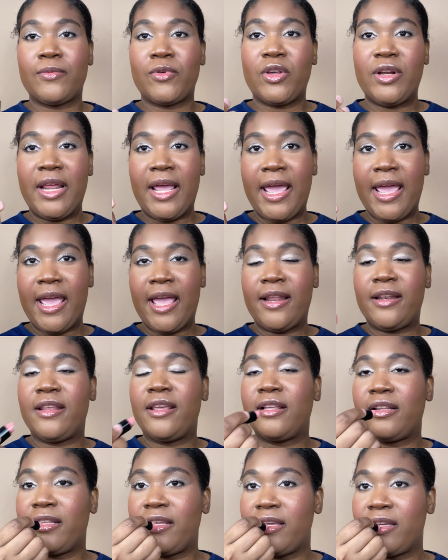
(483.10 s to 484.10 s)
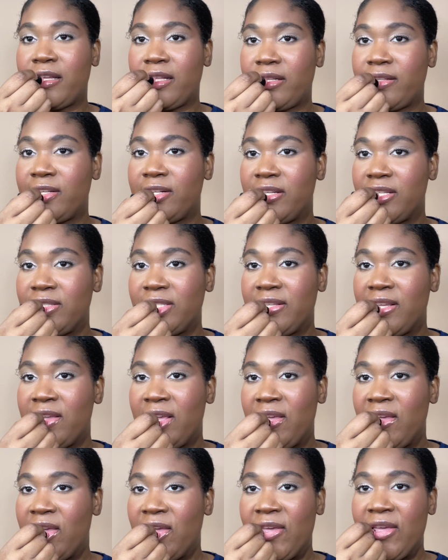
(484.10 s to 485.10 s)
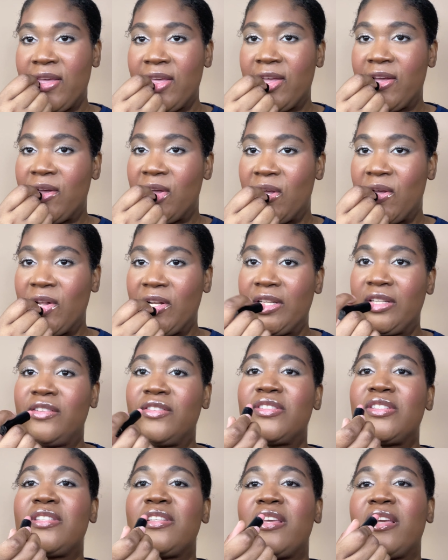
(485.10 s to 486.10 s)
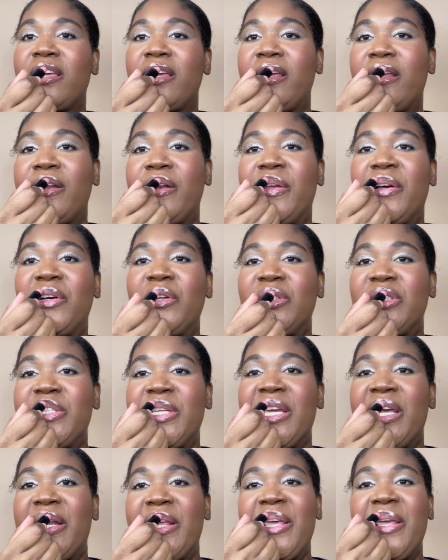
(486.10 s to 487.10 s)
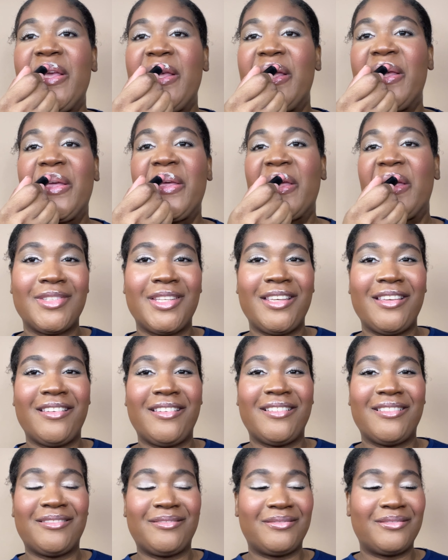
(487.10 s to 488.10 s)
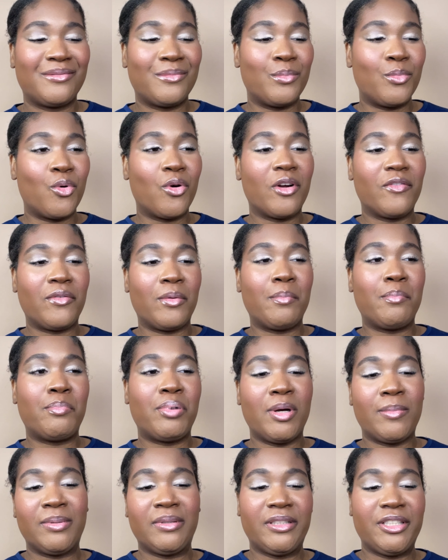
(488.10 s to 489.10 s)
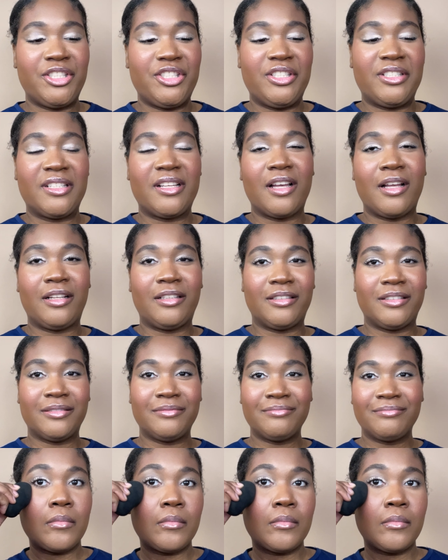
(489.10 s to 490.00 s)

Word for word: I'm gonna add the LA Colors lipstick and a teddy. Yeah, more of a bubblicious color.